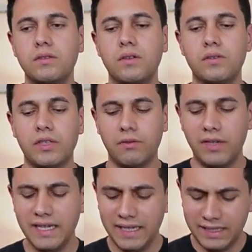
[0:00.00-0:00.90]
On the right
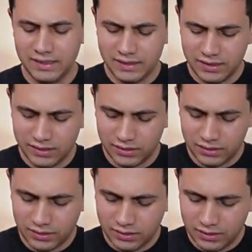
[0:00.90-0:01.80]
hand,
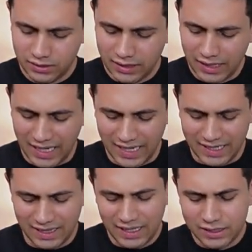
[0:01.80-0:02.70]
I
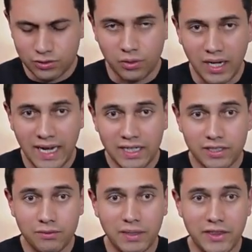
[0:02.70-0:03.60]
like to anchor
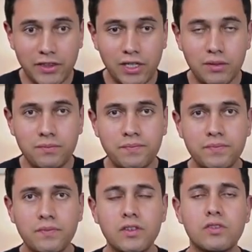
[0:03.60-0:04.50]
my thumb
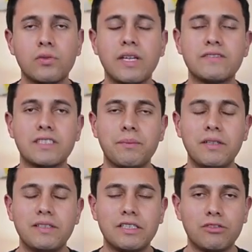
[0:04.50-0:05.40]
to give
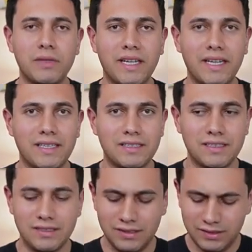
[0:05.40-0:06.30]
stability to my
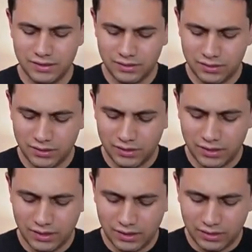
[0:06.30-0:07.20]
hand.
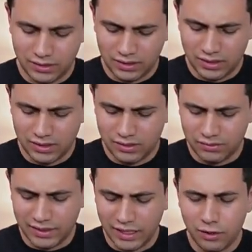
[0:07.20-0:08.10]
Right
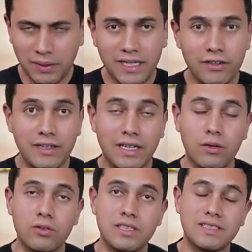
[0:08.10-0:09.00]
now I'm anchoring it on
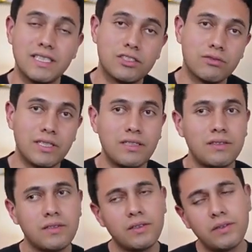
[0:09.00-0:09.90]
the 6th string.
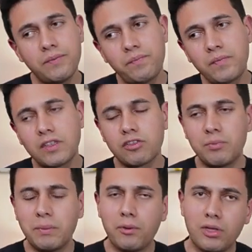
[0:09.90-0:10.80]
Some
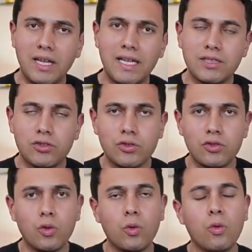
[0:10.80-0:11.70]
people like to
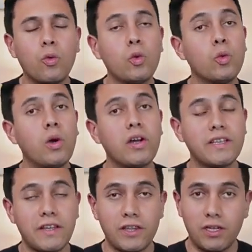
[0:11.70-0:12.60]
walk the
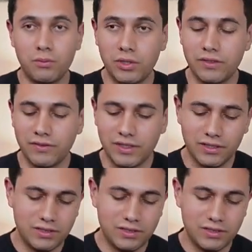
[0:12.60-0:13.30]
thumb with the fingers.